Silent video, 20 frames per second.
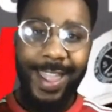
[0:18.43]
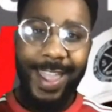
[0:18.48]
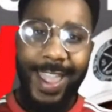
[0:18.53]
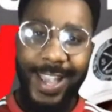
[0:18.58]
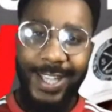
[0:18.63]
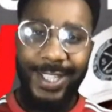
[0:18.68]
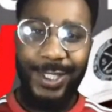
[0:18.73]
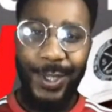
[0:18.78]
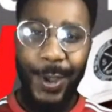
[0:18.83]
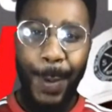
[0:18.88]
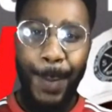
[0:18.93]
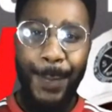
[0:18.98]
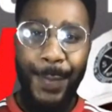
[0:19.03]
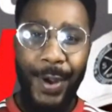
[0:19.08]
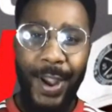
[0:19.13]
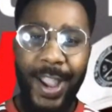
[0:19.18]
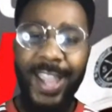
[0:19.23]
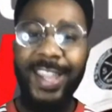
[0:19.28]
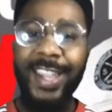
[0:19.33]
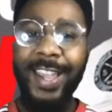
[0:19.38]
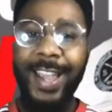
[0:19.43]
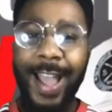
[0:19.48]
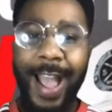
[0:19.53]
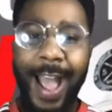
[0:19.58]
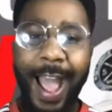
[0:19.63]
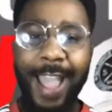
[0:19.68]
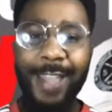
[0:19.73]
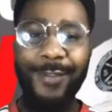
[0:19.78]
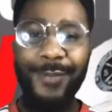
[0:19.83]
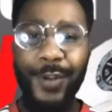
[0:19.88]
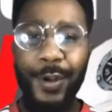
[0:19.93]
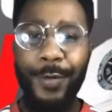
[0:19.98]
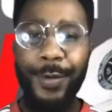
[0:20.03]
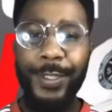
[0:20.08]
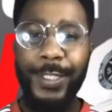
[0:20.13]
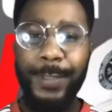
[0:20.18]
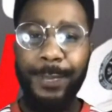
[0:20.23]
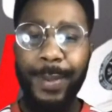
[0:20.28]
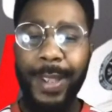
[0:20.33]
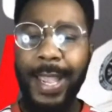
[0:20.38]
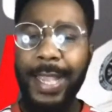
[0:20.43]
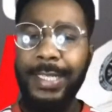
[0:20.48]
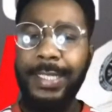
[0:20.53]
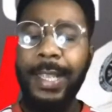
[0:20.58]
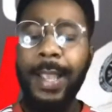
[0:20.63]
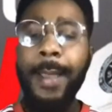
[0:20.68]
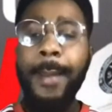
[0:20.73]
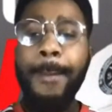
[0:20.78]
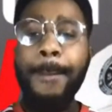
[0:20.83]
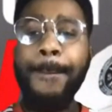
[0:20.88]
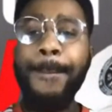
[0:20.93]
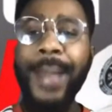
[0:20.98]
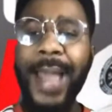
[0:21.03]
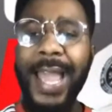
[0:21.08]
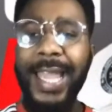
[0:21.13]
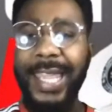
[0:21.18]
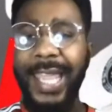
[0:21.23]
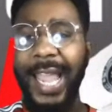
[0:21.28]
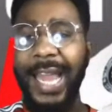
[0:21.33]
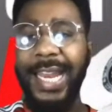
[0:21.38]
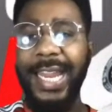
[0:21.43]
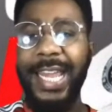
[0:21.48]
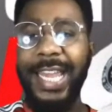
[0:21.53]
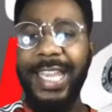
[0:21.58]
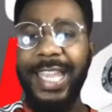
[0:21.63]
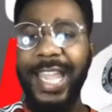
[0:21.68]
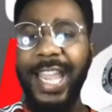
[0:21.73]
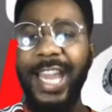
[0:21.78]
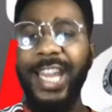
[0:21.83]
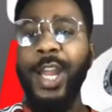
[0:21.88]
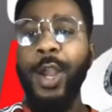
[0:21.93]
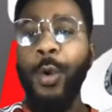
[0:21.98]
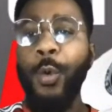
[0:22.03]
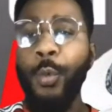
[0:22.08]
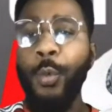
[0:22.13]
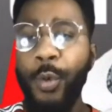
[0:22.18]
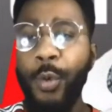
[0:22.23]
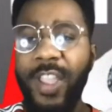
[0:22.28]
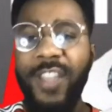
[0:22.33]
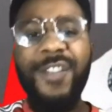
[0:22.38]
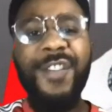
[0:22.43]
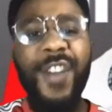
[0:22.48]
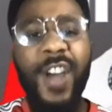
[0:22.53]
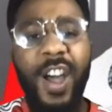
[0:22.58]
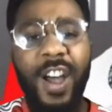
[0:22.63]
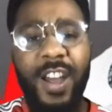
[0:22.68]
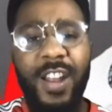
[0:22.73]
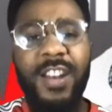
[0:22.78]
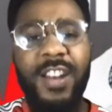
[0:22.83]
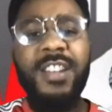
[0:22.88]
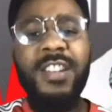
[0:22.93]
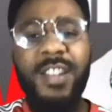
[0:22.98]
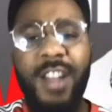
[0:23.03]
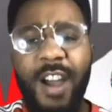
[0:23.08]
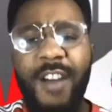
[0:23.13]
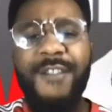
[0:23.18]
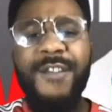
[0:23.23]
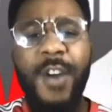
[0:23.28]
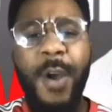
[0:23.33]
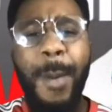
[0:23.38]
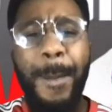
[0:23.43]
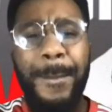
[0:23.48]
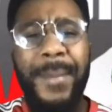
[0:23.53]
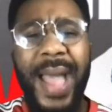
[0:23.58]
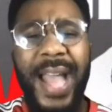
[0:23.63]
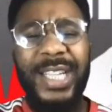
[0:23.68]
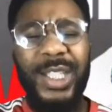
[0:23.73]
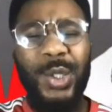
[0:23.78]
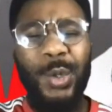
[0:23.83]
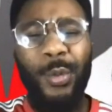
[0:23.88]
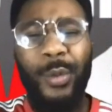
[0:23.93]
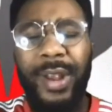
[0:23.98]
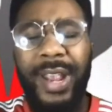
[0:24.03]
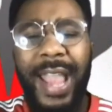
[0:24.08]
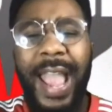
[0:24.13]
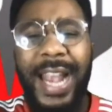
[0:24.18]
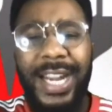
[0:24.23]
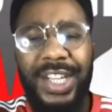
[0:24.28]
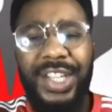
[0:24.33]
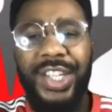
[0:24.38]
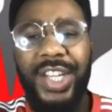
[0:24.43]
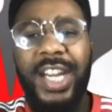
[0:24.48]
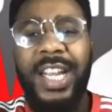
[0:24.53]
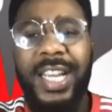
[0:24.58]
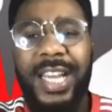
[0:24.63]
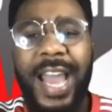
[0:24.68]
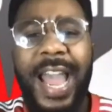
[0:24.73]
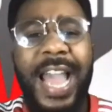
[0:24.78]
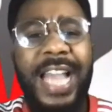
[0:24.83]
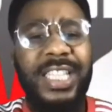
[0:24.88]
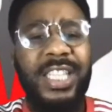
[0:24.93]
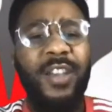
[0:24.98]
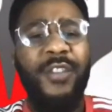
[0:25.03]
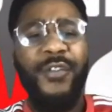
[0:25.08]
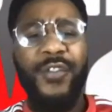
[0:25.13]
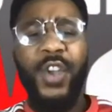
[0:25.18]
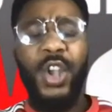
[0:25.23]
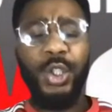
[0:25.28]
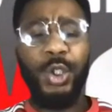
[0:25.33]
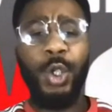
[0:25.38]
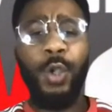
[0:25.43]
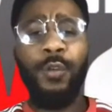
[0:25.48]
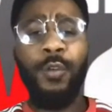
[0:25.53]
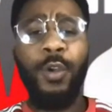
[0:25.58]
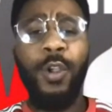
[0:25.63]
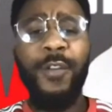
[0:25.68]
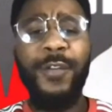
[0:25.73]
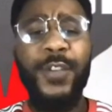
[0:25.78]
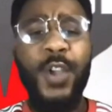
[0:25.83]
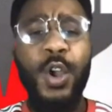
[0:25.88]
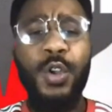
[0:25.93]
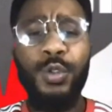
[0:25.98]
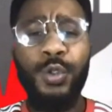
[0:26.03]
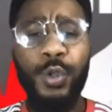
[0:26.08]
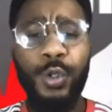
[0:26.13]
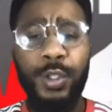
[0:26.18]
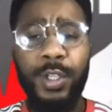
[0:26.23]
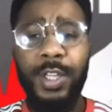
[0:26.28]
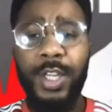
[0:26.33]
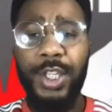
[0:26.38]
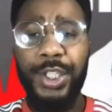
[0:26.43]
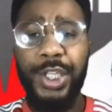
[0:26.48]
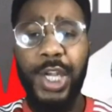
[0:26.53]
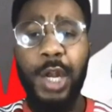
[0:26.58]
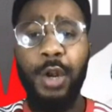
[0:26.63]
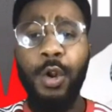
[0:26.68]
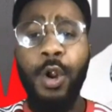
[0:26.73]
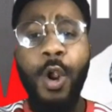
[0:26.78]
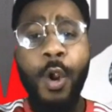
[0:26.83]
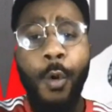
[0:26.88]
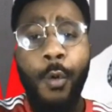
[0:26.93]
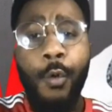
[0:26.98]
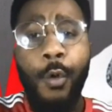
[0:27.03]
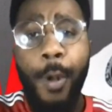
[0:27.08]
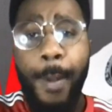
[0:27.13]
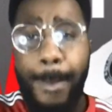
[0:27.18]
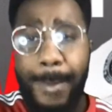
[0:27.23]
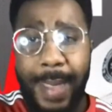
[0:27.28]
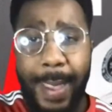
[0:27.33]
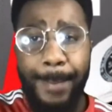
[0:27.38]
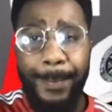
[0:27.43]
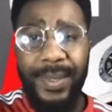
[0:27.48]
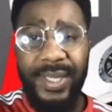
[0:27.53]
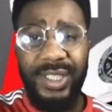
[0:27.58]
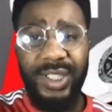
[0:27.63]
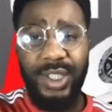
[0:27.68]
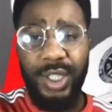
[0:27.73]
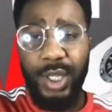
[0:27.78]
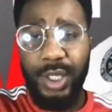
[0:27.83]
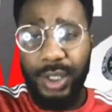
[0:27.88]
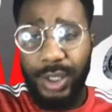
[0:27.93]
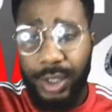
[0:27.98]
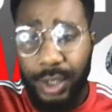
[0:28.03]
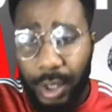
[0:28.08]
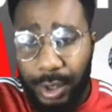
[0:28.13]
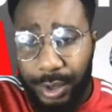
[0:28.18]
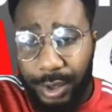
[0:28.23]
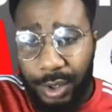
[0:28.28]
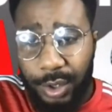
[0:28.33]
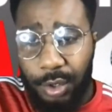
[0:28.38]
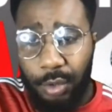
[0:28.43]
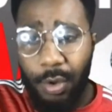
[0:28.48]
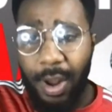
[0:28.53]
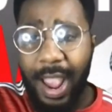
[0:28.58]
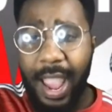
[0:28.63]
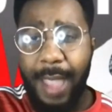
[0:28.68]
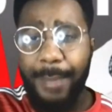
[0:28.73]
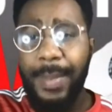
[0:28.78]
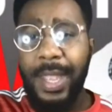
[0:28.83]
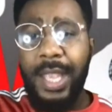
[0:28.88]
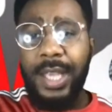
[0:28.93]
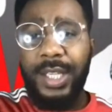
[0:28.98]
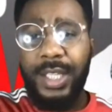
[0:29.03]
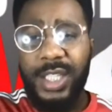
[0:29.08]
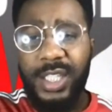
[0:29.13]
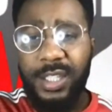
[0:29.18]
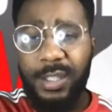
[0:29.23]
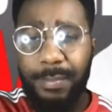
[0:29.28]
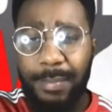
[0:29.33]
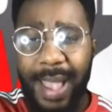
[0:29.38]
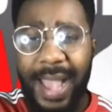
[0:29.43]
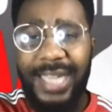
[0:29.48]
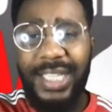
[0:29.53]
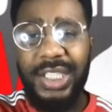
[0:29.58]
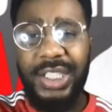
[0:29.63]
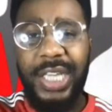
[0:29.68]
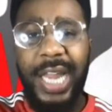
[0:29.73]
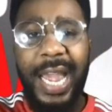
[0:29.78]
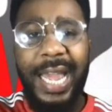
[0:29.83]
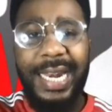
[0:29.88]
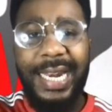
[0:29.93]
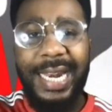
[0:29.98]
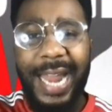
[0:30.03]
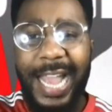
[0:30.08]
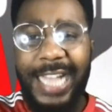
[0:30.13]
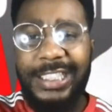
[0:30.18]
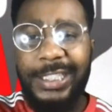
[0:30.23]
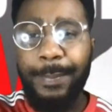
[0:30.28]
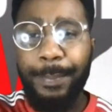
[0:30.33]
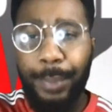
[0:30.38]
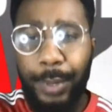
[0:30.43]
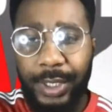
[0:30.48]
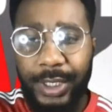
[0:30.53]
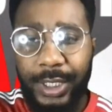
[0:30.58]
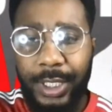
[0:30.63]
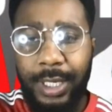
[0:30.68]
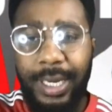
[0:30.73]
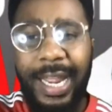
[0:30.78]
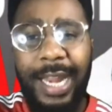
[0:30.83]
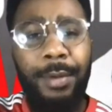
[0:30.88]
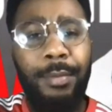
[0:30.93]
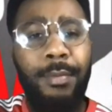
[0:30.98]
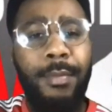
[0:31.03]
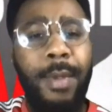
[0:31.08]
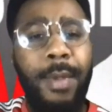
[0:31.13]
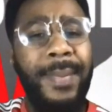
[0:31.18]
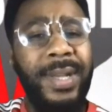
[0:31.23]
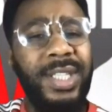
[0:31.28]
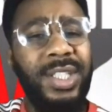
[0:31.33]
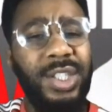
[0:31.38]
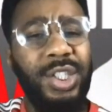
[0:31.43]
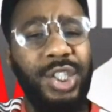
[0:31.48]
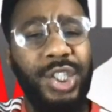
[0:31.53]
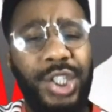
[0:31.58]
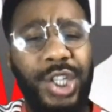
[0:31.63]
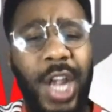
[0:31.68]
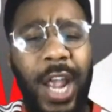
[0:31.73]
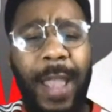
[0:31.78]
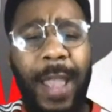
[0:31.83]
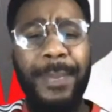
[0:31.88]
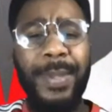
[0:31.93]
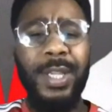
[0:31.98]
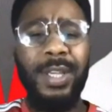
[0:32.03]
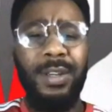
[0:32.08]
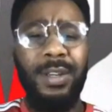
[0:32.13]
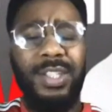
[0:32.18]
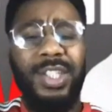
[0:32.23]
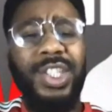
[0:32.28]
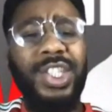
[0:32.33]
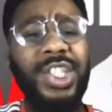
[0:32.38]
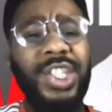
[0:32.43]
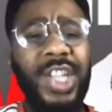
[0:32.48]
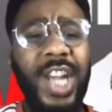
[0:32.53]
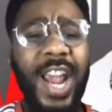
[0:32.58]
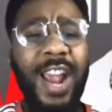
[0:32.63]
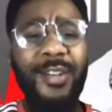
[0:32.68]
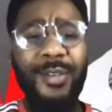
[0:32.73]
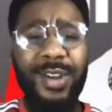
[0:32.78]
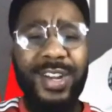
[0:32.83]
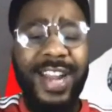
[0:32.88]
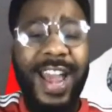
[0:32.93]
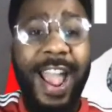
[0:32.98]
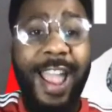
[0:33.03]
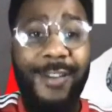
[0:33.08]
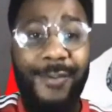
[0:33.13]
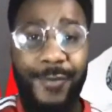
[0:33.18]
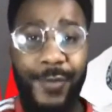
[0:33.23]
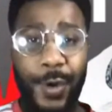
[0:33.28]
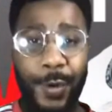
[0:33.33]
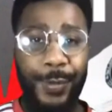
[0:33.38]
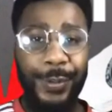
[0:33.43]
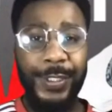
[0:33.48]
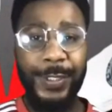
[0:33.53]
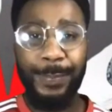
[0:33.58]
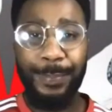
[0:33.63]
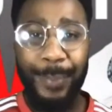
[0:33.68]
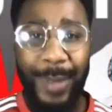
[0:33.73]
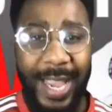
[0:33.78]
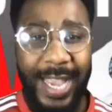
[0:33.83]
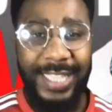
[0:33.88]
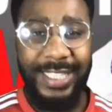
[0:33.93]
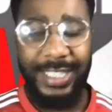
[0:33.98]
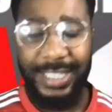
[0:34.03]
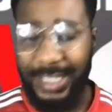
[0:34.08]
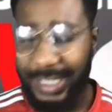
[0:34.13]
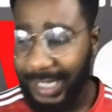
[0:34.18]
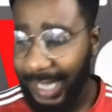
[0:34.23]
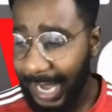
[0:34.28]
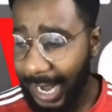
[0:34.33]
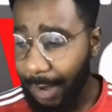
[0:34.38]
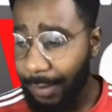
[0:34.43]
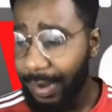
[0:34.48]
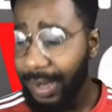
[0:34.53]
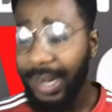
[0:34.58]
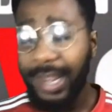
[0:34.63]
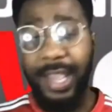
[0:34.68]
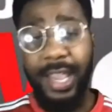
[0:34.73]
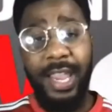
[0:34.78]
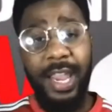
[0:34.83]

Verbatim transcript: It's your boy, Ivorian Spice, back at it again with another match reaction, guys. And first of all, if you're new to this channel, remember to subscribe, smash that like button, and remember to share, because sharing Ivorian Spice is caring.